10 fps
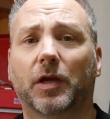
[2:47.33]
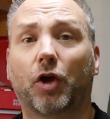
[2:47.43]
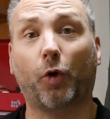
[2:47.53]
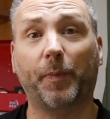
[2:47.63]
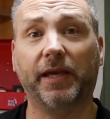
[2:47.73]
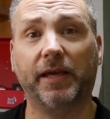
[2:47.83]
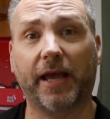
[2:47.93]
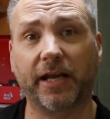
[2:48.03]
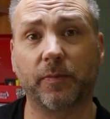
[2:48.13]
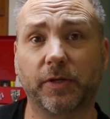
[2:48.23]

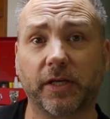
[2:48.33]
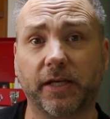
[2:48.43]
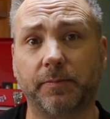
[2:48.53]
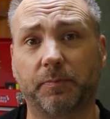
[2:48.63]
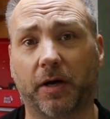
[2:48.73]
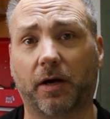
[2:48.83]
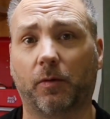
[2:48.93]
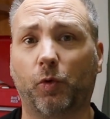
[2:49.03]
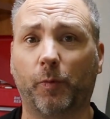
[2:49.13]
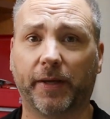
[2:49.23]
copy anybody, but I
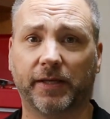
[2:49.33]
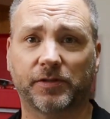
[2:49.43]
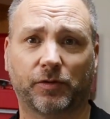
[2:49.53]
will be